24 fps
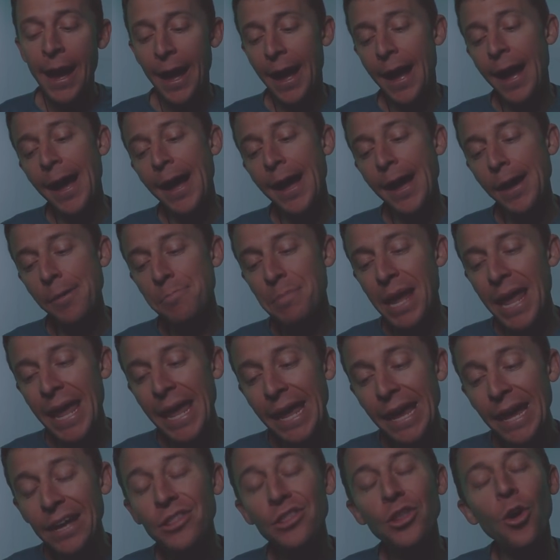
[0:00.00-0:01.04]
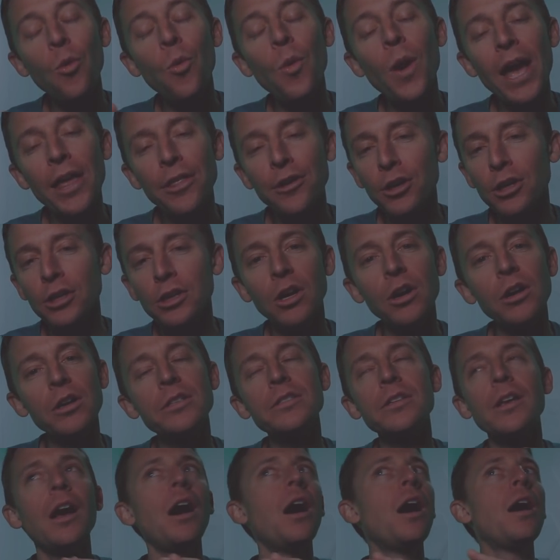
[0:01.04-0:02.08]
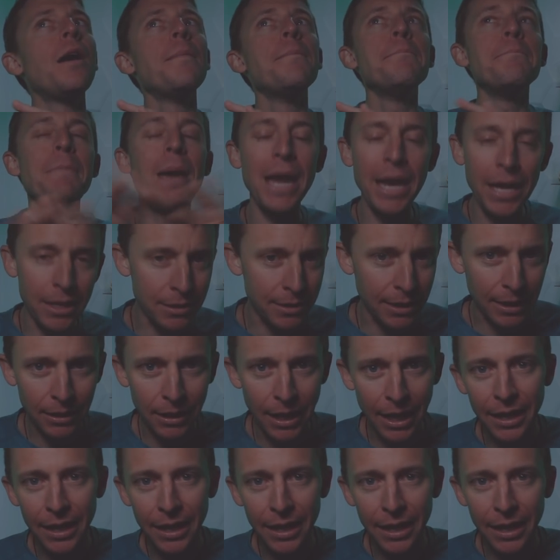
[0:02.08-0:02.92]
Um, and the weather looks amazing.